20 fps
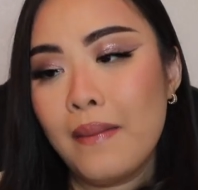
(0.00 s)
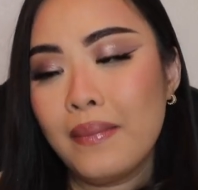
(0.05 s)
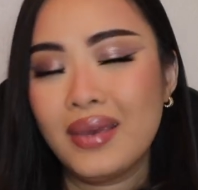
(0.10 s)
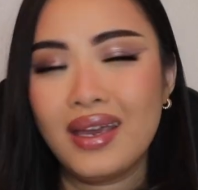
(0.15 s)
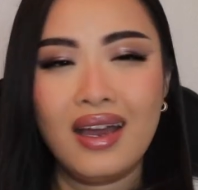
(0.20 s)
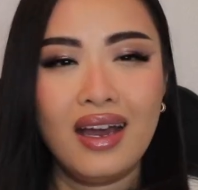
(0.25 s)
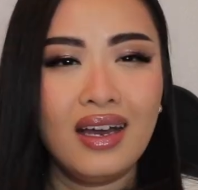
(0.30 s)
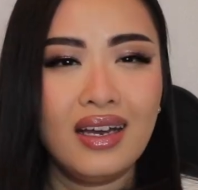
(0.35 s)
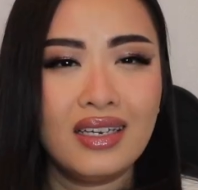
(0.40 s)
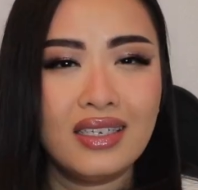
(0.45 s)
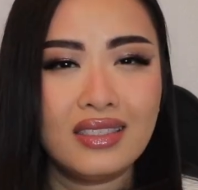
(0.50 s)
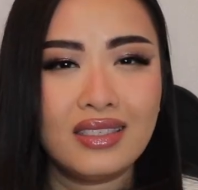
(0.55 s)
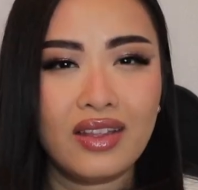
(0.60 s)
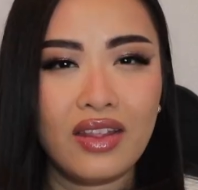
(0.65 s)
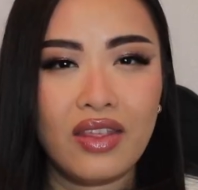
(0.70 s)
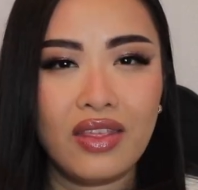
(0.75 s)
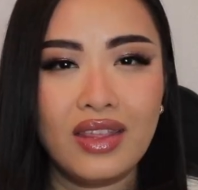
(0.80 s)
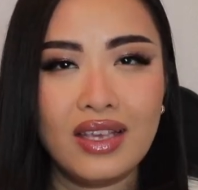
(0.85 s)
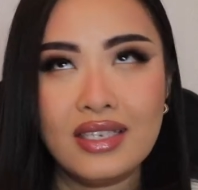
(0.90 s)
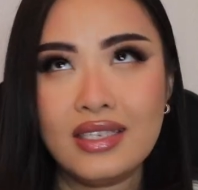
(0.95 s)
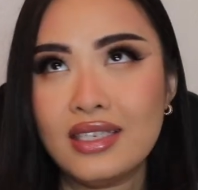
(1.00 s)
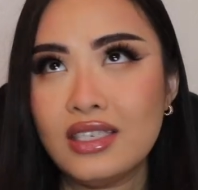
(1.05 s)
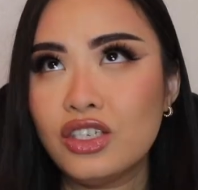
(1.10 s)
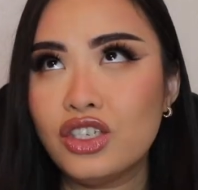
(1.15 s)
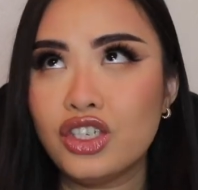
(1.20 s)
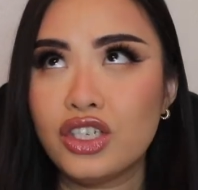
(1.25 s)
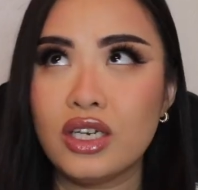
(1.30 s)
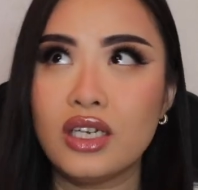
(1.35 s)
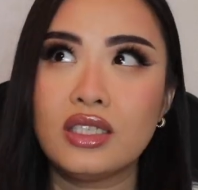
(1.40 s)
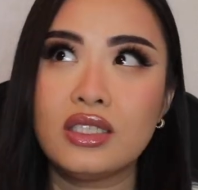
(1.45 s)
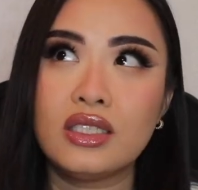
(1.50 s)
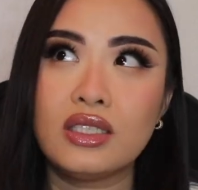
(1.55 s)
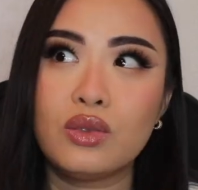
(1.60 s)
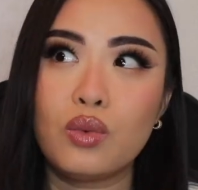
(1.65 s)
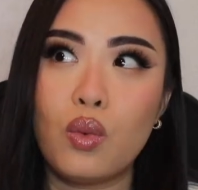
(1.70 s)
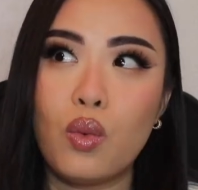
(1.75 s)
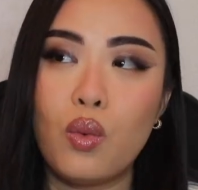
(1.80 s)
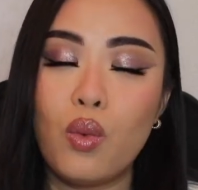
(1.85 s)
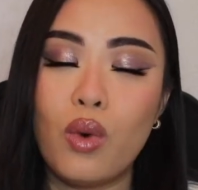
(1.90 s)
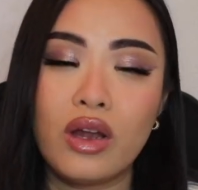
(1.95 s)
because this is just
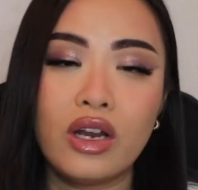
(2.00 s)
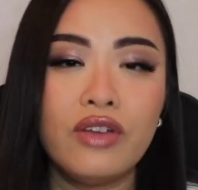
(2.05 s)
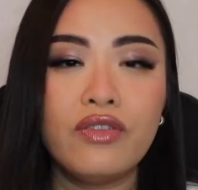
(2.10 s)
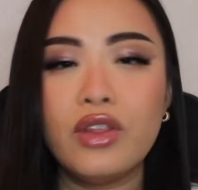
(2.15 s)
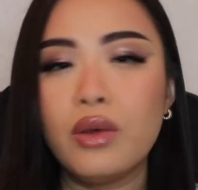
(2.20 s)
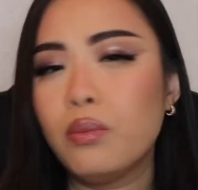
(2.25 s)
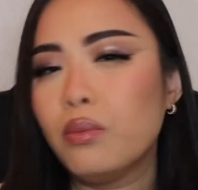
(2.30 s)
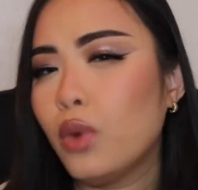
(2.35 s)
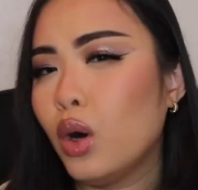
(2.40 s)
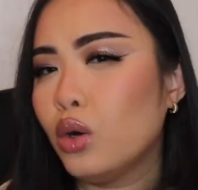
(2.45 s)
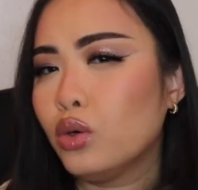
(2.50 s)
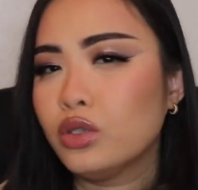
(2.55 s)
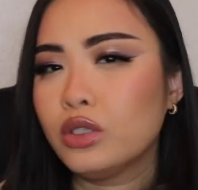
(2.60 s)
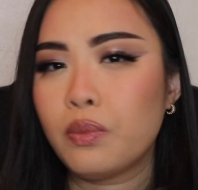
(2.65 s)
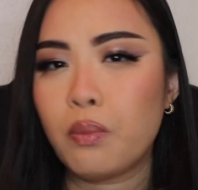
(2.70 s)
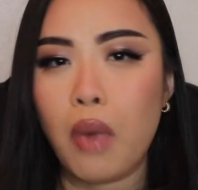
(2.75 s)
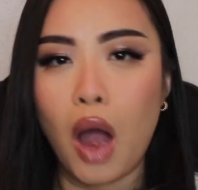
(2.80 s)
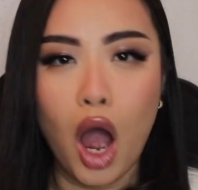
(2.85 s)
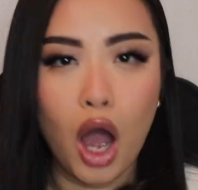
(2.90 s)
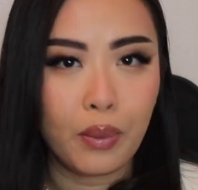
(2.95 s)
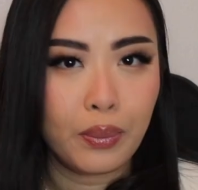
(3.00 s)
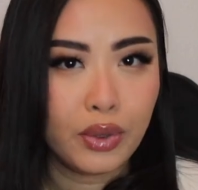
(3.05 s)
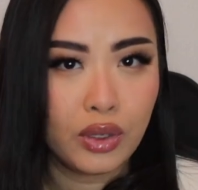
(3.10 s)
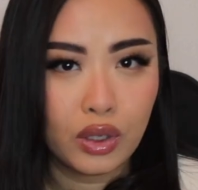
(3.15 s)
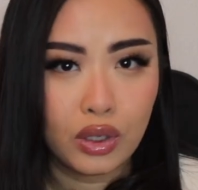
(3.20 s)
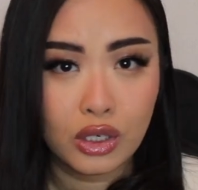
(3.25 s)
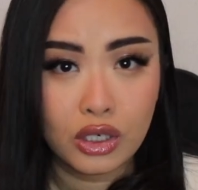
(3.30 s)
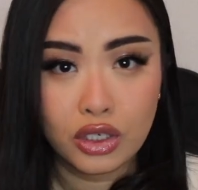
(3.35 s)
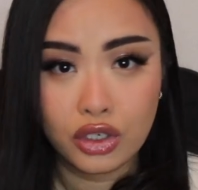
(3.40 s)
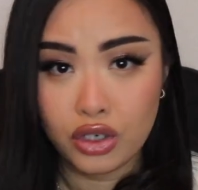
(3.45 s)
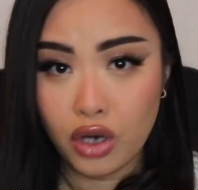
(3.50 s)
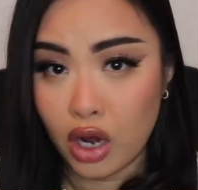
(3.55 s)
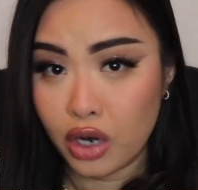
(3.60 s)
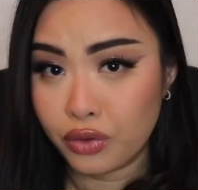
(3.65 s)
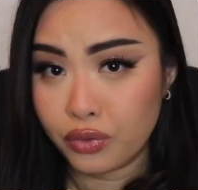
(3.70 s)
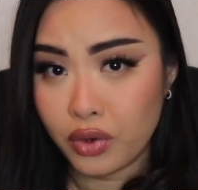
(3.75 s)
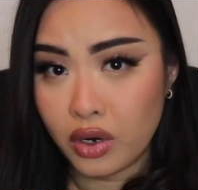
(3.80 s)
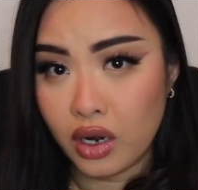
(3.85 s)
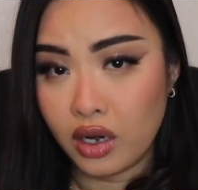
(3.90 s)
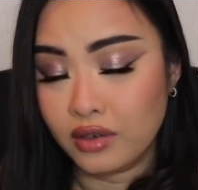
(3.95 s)
one of the most popular
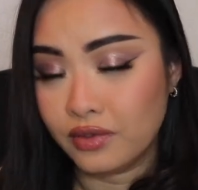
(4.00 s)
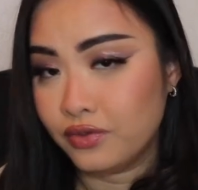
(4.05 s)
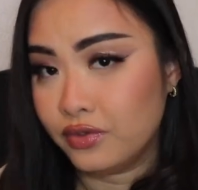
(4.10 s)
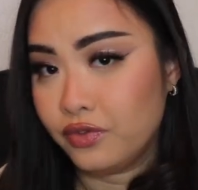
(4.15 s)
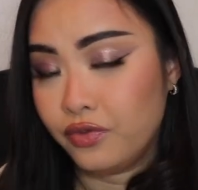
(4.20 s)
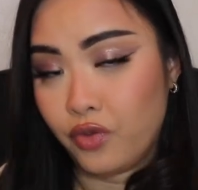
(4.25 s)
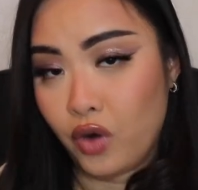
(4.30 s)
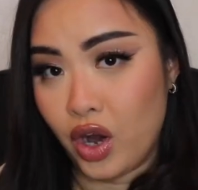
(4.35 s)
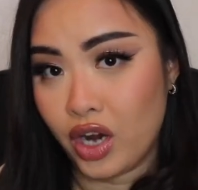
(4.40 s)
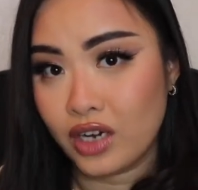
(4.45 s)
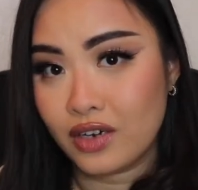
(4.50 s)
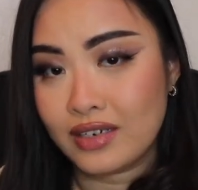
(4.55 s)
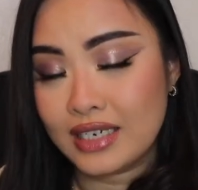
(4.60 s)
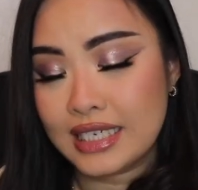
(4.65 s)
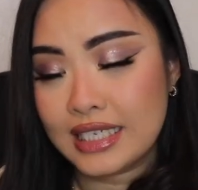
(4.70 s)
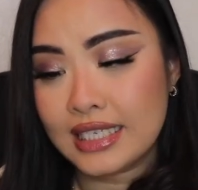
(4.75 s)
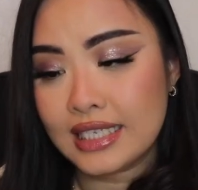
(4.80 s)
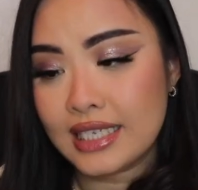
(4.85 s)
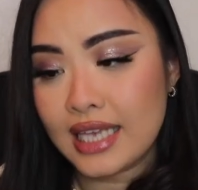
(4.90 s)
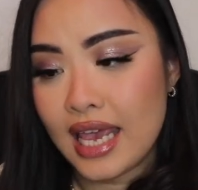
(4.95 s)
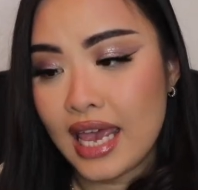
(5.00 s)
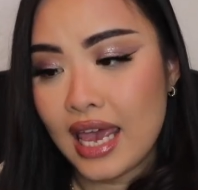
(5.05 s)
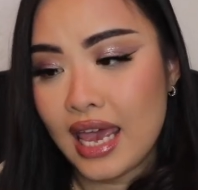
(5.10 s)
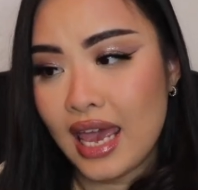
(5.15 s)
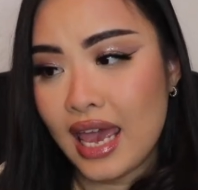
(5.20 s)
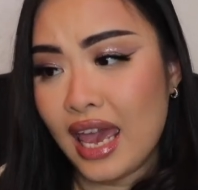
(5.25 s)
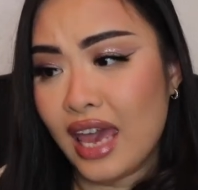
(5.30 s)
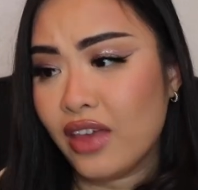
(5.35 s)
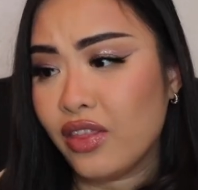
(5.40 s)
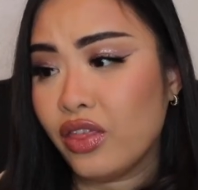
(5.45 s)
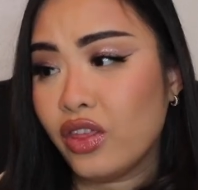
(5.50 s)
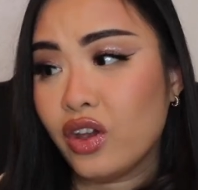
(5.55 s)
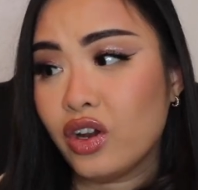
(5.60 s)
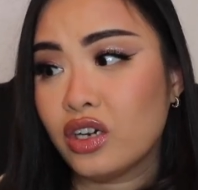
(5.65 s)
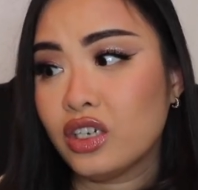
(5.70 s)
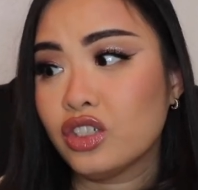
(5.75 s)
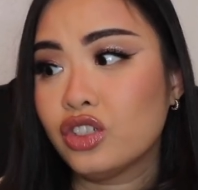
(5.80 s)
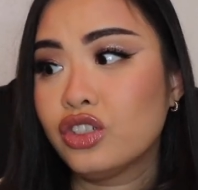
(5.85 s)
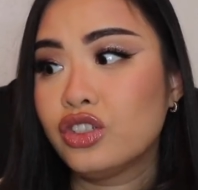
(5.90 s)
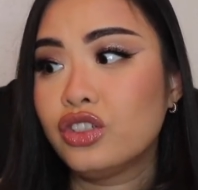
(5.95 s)
genre of fragrance and there
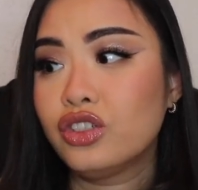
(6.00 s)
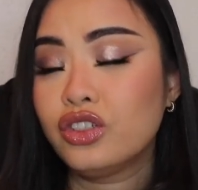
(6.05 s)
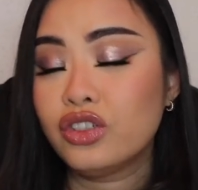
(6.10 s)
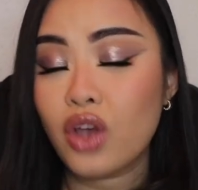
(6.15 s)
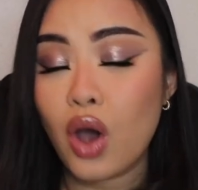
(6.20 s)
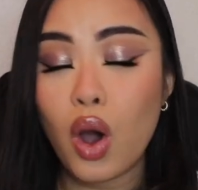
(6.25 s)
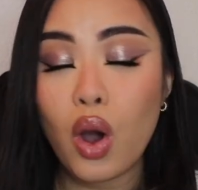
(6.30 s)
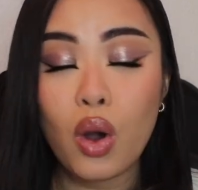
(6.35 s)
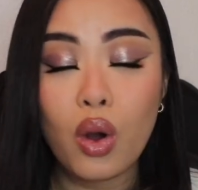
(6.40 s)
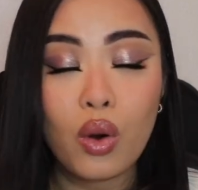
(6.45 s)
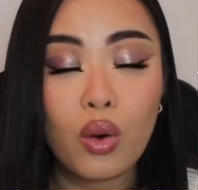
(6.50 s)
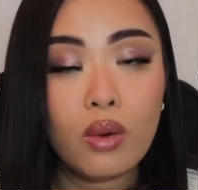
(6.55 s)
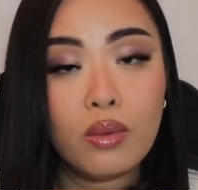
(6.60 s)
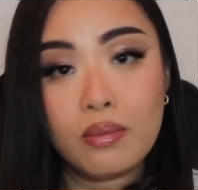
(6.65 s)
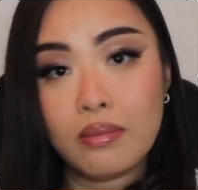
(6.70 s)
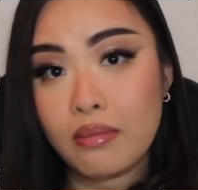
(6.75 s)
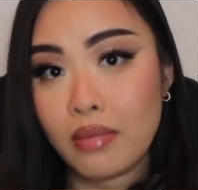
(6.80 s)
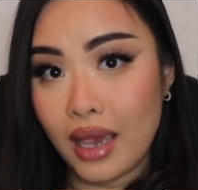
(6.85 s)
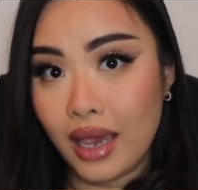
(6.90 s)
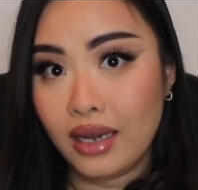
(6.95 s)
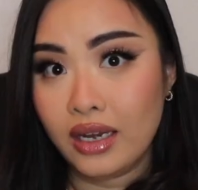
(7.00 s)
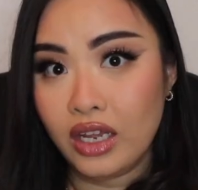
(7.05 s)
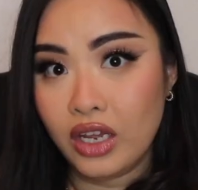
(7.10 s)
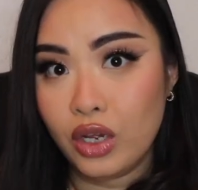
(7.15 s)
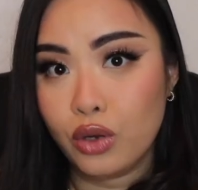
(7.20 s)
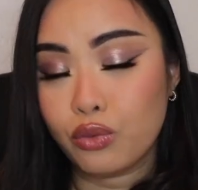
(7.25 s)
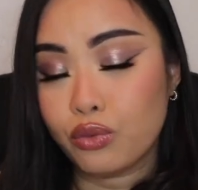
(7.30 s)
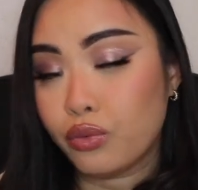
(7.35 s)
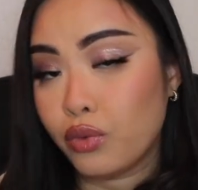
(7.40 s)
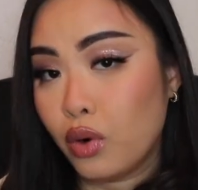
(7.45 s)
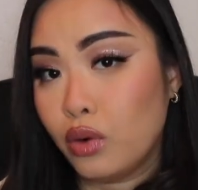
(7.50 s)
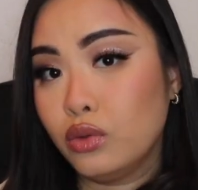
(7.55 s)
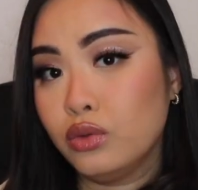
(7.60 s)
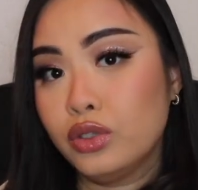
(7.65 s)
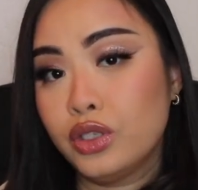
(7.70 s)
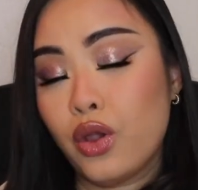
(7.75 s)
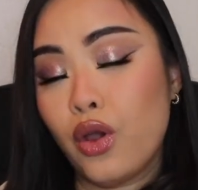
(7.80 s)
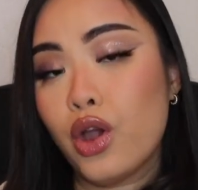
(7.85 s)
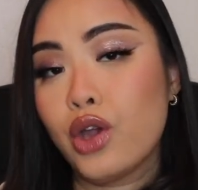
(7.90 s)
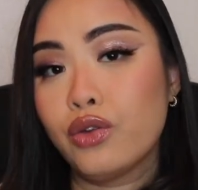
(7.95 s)
are so many
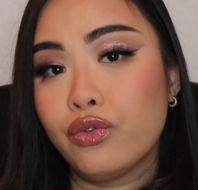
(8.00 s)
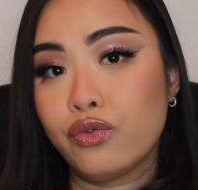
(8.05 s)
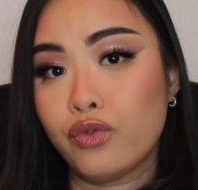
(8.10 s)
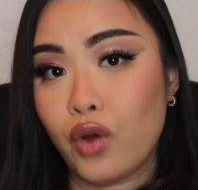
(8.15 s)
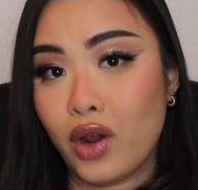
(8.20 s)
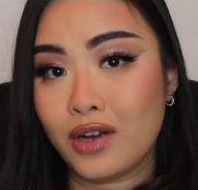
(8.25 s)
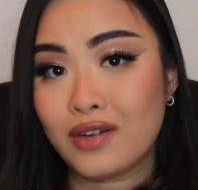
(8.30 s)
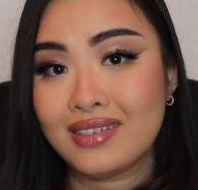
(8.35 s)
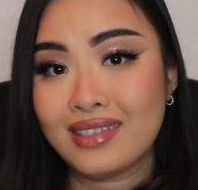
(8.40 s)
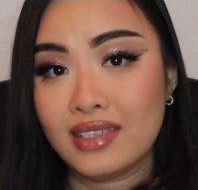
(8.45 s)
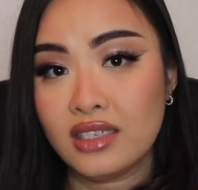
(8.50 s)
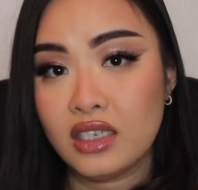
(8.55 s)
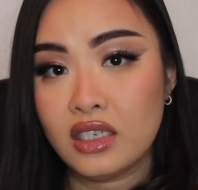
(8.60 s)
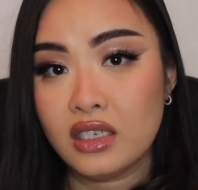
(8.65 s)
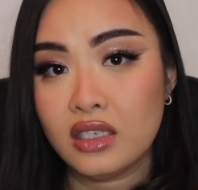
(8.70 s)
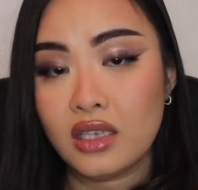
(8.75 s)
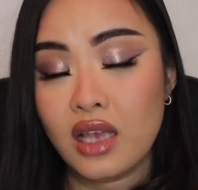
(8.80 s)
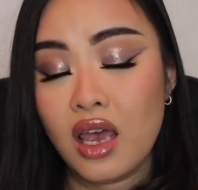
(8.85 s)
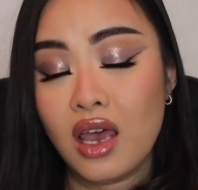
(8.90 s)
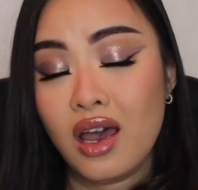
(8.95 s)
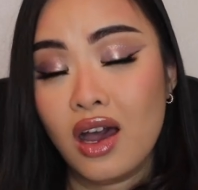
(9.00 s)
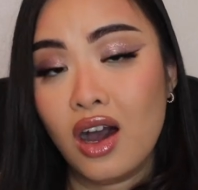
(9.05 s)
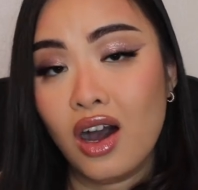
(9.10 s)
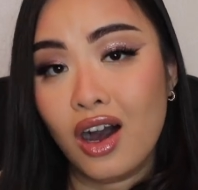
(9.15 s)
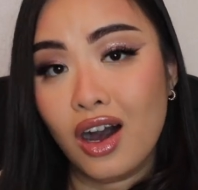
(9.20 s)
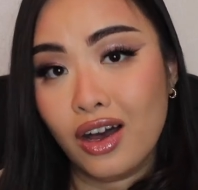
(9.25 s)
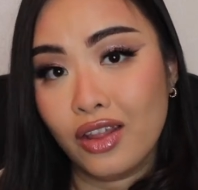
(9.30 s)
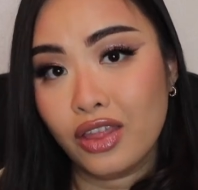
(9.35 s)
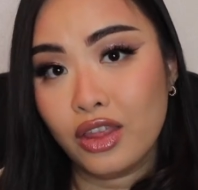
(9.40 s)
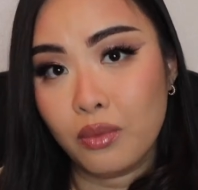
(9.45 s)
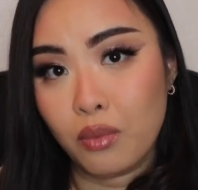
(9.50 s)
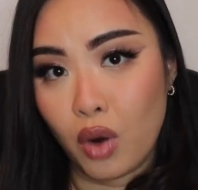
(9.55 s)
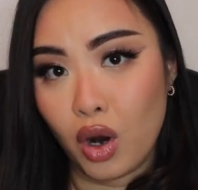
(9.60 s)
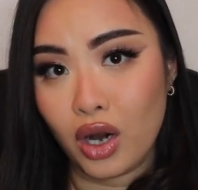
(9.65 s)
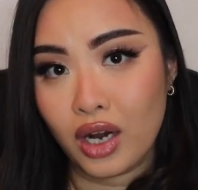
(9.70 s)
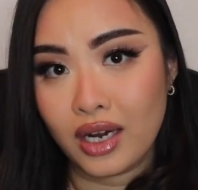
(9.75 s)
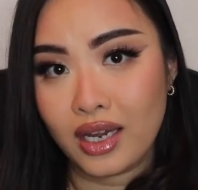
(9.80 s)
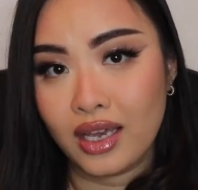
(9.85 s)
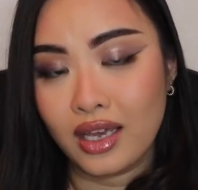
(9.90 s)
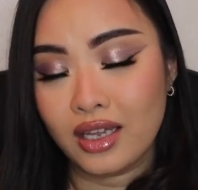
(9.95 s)
rose fragrances on the
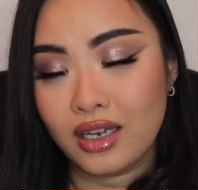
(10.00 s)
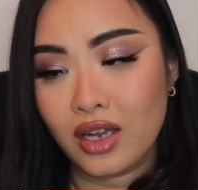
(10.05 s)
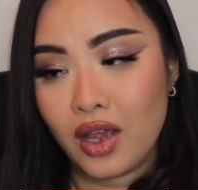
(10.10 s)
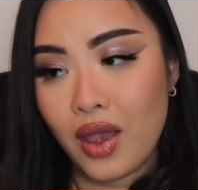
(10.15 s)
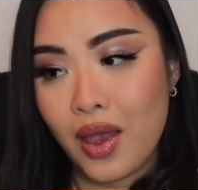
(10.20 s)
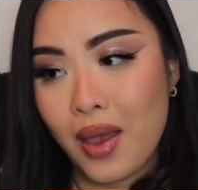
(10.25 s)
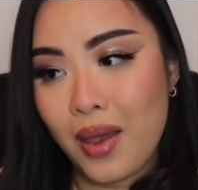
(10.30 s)
market